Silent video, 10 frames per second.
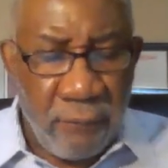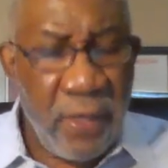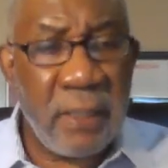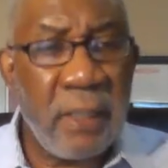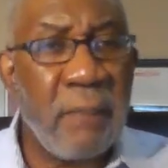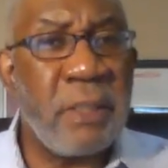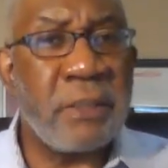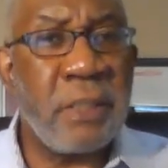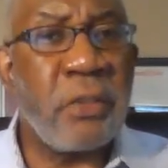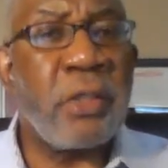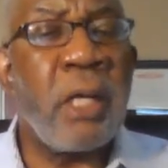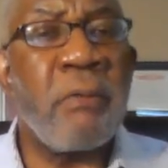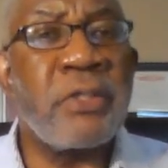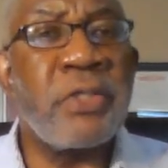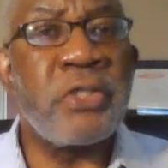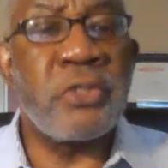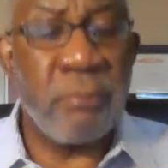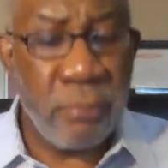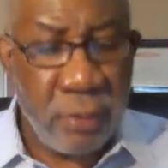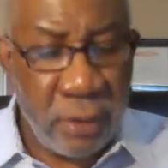Finally, let me say the current
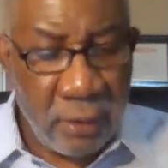system